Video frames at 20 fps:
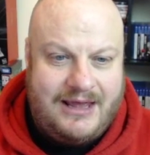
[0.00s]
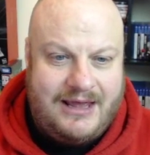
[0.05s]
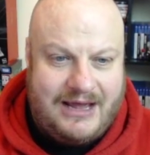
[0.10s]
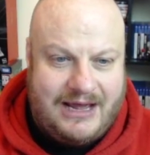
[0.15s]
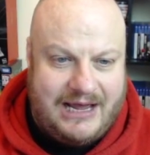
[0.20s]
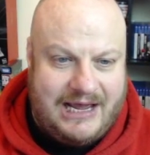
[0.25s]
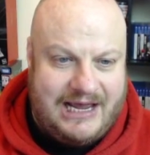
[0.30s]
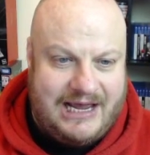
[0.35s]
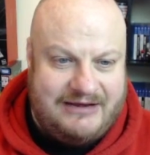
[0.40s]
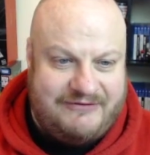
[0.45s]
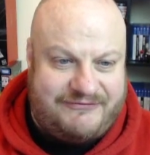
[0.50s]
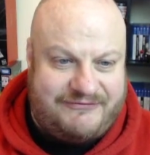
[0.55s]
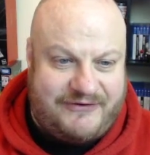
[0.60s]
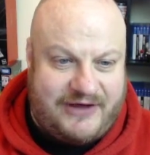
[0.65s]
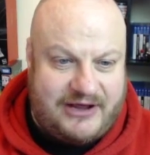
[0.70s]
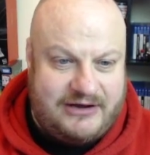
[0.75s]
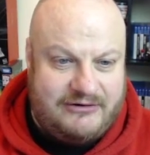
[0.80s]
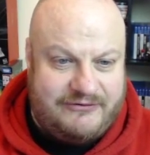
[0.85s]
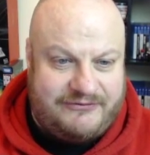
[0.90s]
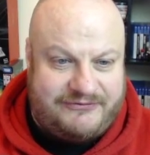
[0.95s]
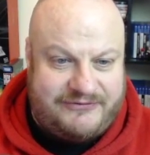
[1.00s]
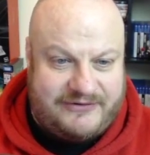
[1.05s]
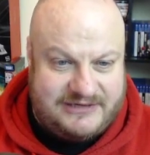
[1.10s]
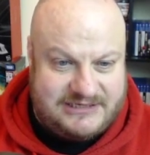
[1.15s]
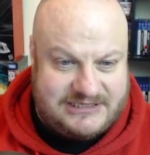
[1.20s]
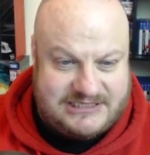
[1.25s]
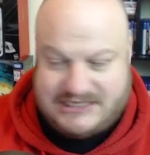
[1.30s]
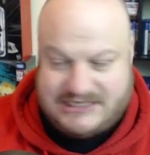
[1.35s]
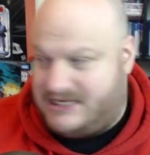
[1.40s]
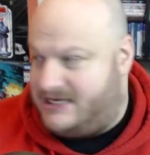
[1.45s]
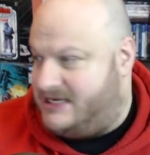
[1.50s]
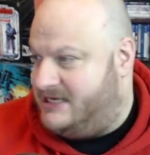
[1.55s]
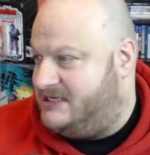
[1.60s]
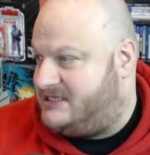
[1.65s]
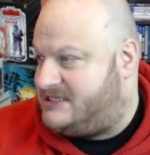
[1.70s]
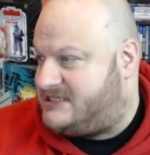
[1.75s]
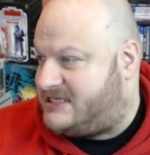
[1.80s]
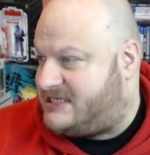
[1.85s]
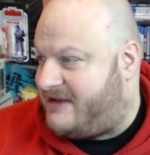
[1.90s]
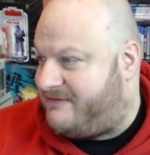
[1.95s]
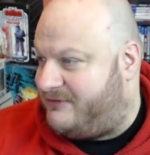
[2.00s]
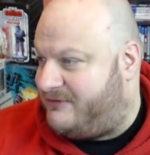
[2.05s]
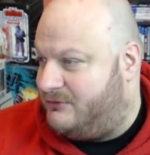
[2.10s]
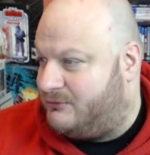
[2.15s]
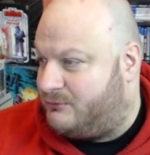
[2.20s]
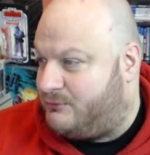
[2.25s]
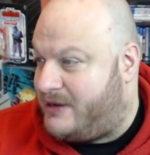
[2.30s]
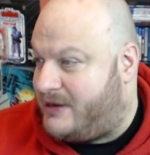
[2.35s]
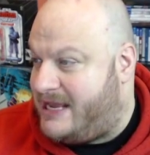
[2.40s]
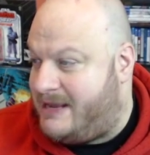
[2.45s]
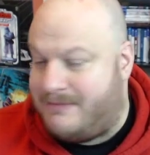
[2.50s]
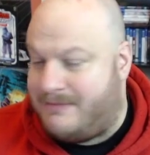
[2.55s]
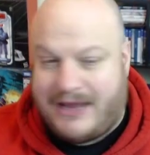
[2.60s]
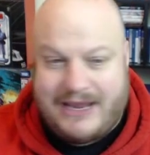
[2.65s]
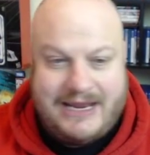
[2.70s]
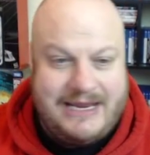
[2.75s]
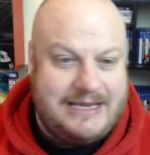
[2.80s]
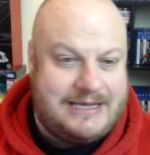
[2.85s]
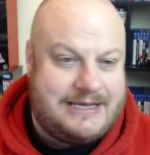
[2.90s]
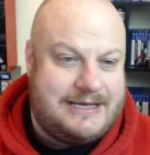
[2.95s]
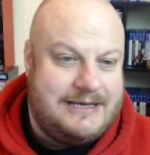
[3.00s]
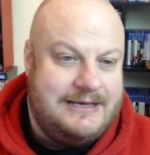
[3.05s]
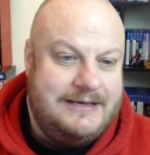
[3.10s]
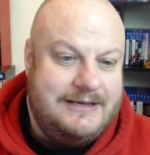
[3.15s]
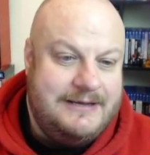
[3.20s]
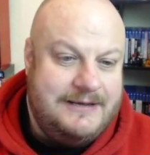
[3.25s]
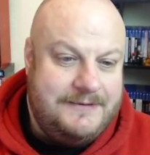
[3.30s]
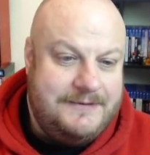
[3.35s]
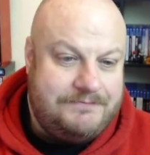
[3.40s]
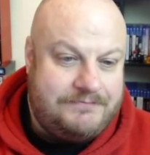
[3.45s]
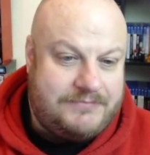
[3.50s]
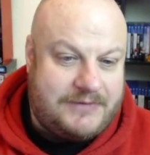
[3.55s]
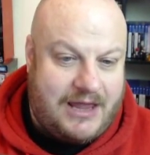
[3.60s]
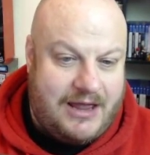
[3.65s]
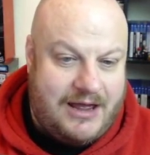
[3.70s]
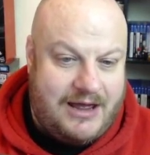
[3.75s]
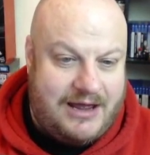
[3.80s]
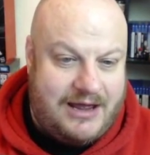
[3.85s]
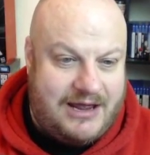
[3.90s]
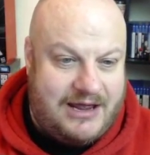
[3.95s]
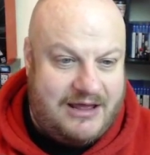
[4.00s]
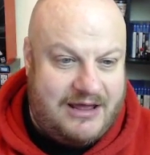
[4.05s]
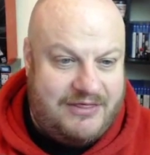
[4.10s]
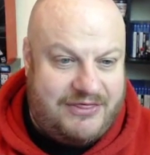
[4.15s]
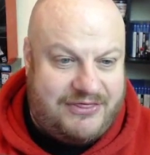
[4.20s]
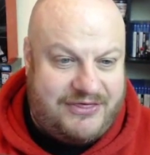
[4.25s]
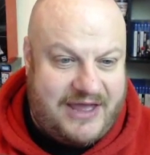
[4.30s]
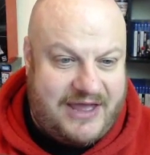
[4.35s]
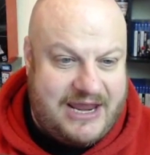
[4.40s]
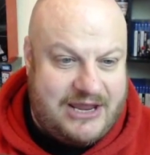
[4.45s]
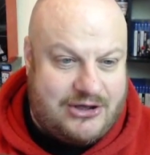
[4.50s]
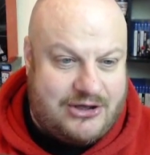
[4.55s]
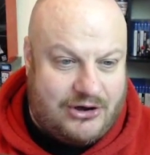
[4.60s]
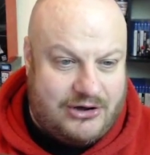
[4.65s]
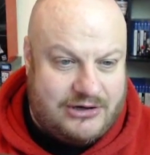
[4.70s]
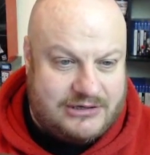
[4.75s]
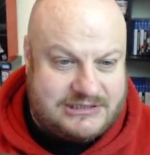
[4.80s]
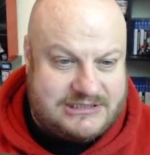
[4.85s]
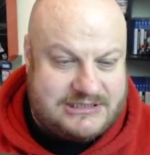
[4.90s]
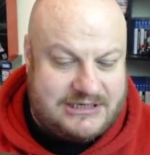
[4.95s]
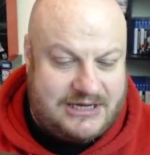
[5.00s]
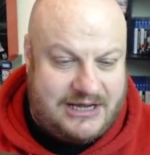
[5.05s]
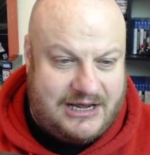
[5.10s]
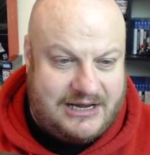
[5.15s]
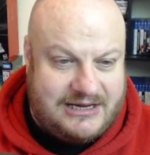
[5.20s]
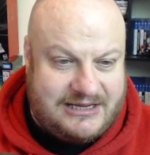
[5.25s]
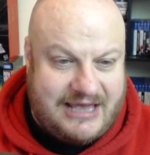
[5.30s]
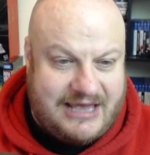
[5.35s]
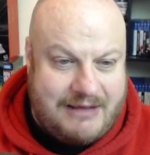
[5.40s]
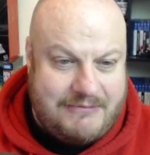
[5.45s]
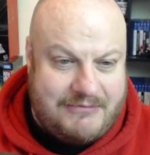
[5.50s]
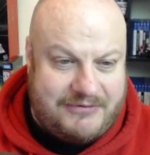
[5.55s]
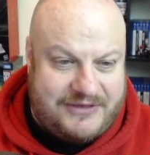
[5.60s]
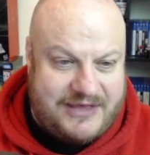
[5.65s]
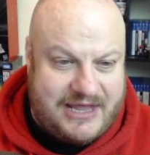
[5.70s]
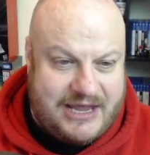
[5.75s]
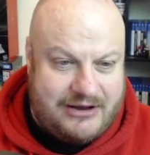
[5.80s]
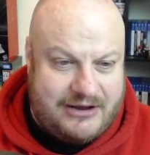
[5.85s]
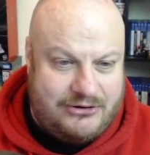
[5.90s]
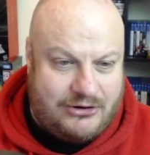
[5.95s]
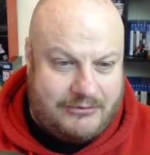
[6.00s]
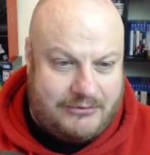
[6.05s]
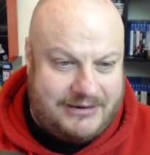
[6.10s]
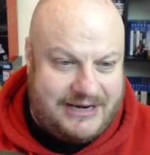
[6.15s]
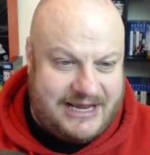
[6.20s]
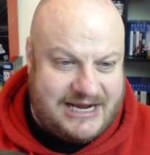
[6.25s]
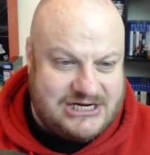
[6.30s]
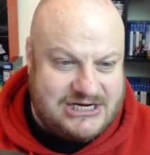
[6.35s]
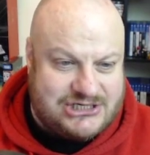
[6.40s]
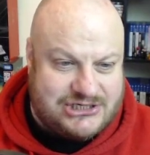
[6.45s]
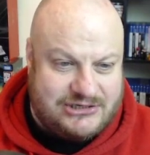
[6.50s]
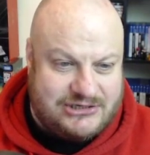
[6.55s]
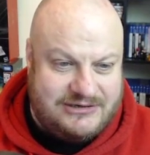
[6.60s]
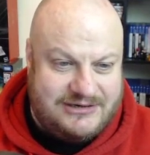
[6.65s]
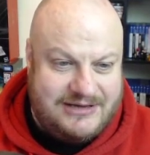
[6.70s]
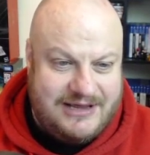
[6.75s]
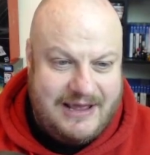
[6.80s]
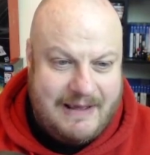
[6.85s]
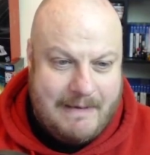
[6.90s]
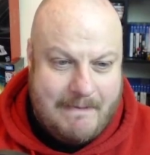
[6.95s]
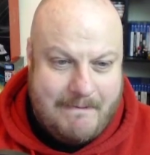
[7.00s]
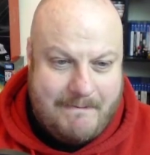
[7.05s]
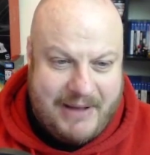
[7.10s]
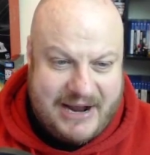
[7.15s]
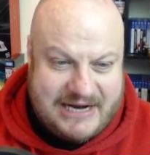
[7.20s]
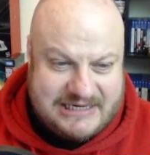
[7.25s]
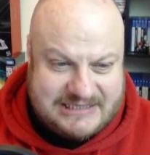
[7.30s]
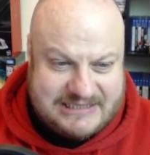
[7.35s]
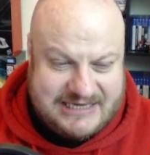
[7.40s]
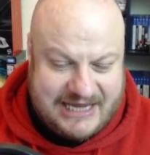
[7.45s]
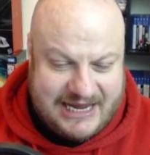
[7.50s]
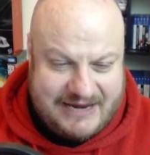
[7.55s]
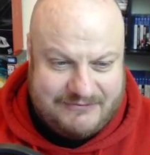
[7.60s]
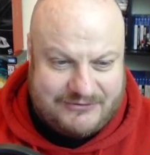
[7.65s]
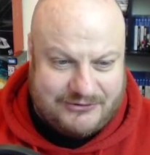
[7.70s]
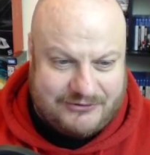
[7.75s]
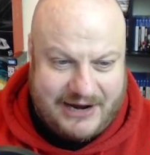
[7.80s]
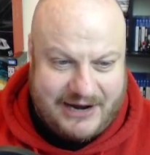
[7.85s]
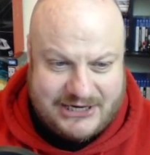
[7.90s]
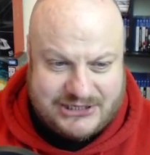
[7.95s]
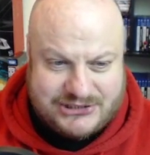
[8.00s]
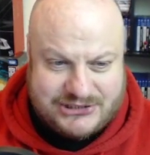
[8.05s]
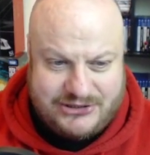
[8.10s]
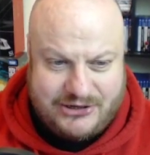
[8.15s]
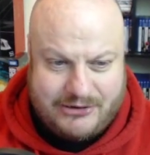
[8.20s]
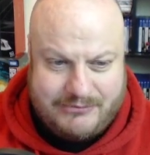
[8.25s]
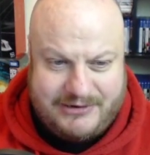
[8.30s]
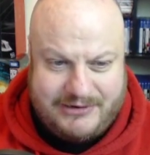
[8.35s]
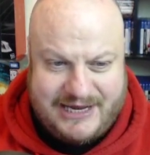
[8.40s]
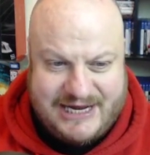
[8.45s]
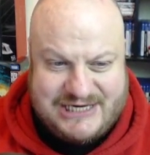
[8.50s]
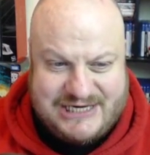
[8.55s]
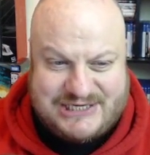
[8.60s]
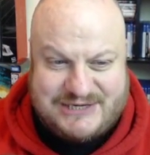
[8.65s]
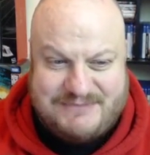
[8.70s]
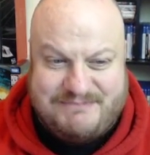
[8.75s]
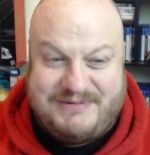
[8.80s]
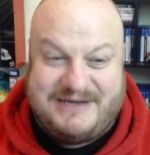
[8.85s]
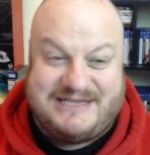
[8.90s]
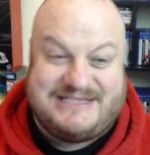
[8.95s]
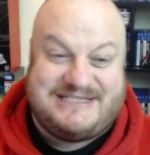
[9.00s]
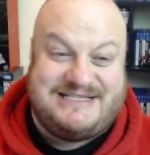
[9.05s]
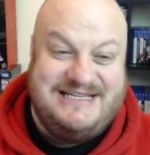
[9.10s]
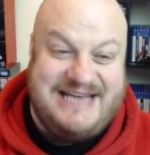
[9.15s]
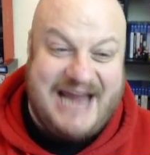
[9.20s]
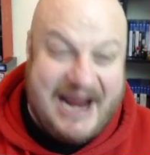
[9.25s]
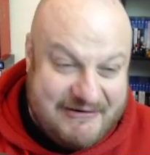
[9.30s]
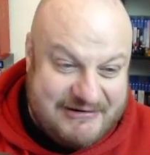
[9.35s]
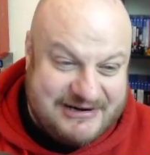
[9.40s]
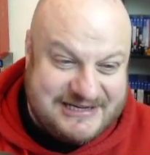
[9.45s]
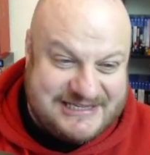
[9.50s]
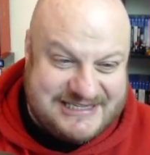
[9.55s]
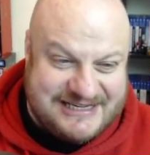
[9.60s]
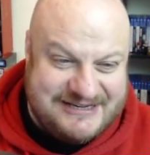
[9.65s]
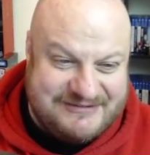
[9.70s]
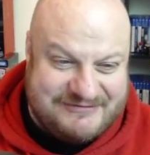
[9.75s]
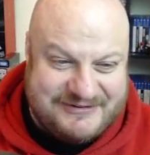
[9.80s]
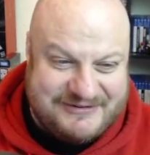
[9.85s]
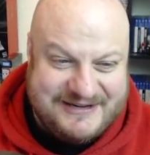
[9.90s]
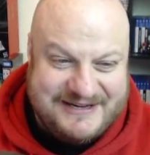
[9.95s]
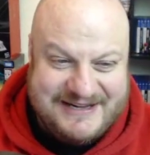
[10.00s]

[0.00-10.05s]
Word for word: Uh, and Final Fantasy VII Remake uh, they got uh, Game of the Year nomination, Best Game Direction nomination, Best Narrative